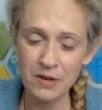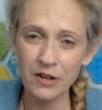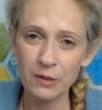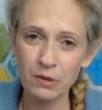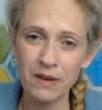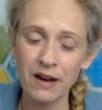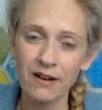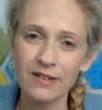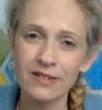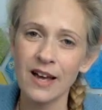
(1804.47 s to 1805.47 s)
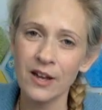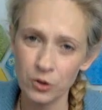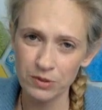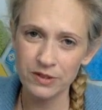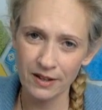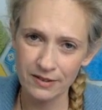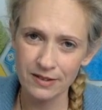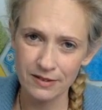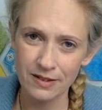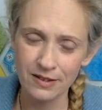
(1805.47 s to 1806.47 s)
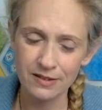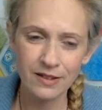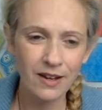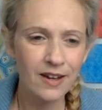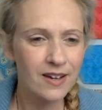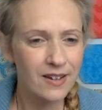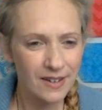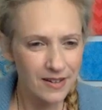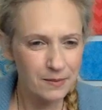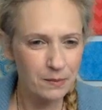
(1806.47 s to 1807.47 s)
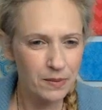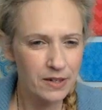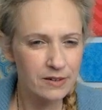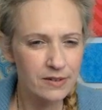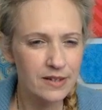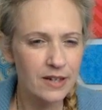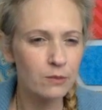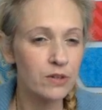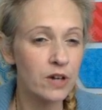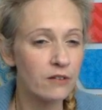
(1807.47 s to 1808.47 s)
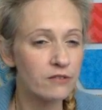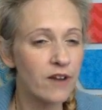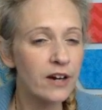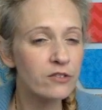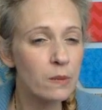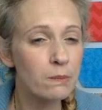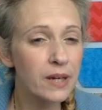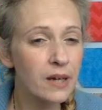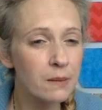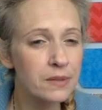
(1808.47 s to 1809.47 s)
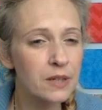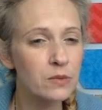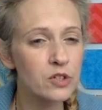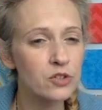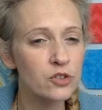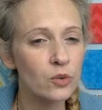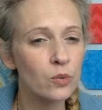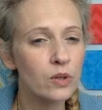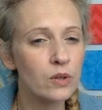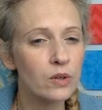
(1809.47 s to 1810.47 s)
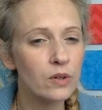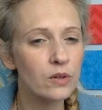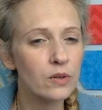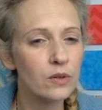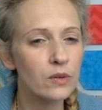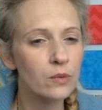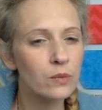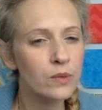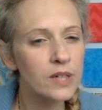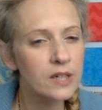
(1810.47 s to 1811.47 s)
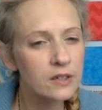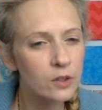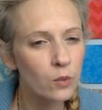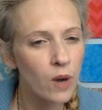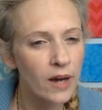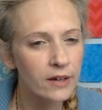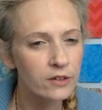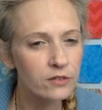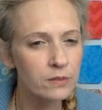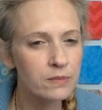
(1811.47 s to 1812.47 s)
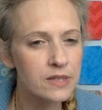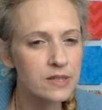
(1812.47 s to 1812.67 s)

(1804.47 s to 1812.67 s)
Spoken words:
going to put my heart 100% into this. But Peter got fired from a big company, which is so weird, or wired from